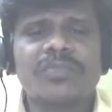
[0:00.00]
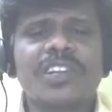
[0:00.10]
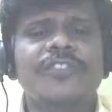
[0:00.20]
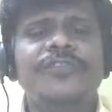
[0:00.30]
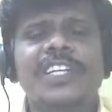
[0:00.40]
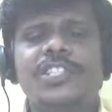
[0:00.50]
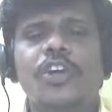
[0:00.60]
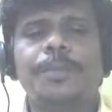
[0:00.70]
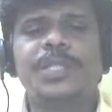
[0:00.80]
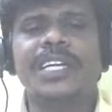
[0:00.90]
first
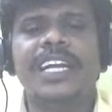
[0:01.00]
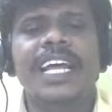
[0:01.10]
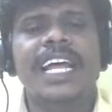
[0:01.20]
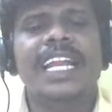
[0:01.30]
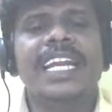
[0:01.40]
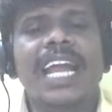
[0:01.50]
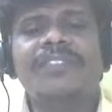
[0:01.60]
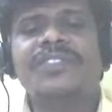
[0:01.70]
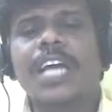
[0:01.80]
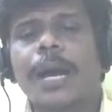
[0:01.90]
option,
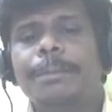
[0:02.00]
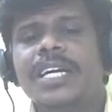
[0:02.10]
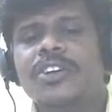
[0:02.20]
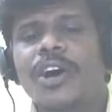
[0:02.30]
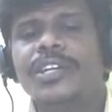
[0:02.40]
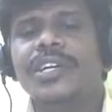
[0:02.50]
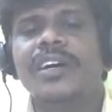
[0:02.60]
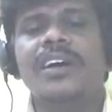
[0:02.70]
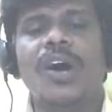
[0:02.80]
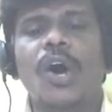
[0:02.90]
left upper corner
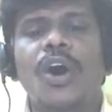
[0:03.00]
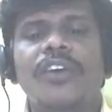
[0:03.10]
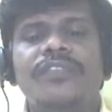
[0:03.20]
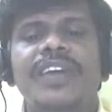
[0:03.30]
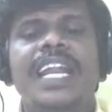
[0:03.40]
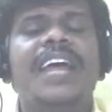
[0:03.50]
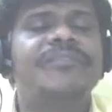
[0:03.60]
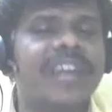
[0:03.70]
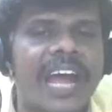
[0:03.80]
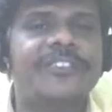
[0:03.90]
of left
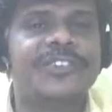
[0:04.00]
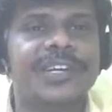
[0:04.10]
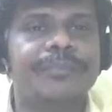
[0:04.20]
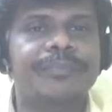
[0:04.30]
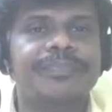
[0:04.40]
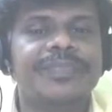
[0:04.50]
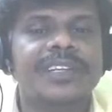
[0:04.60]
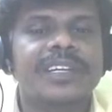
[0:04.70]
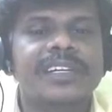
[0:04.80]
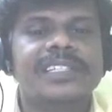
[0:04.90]
atrium.
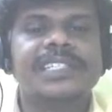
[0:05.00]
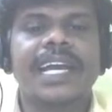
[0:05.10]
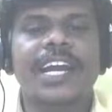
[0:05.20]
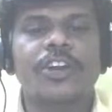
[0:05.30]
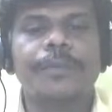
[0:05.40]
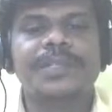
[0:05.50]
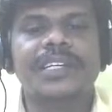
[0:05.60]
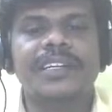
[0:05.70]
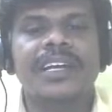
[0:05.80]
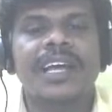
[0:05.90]
Second option,
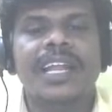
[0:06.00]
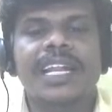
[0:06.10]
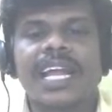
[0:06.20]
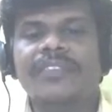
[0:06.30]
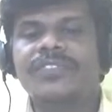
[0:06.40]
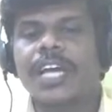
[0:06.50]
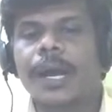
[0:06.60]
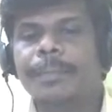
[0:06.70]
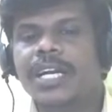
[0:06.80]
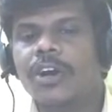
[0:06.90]
left
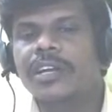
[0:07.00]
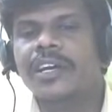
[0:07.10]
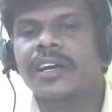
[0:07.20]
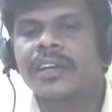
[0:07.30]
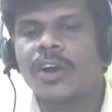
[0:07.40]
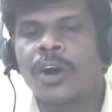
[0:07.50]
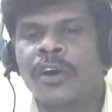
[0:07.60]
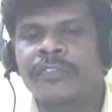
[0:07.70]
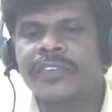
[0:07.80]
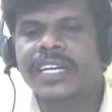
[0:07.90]
upper corner
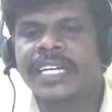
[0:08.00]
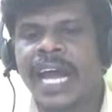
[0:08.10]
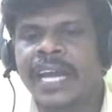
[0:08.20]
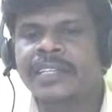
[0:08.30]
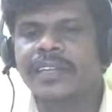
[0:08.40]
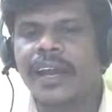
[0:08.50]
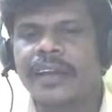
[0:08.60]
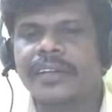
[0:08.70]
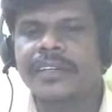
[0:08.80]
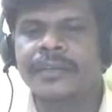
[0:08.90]
of right
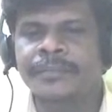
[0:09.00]
atrium.